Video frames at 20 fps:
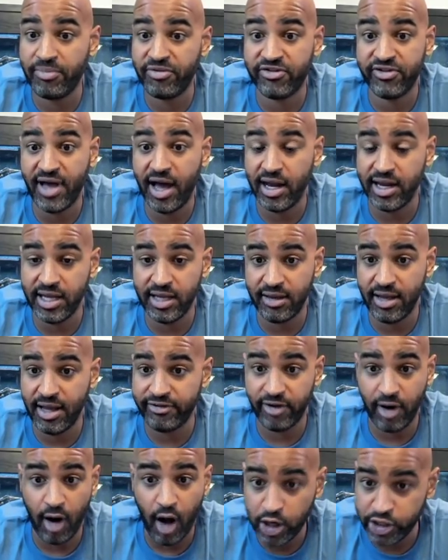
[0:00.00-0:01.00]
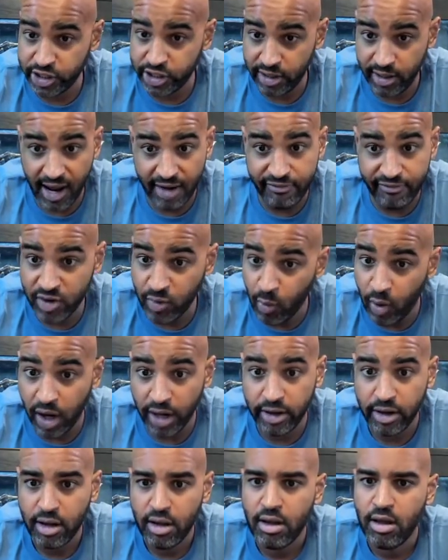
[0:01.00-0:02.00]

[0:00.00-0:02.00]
Society is an auction, every one.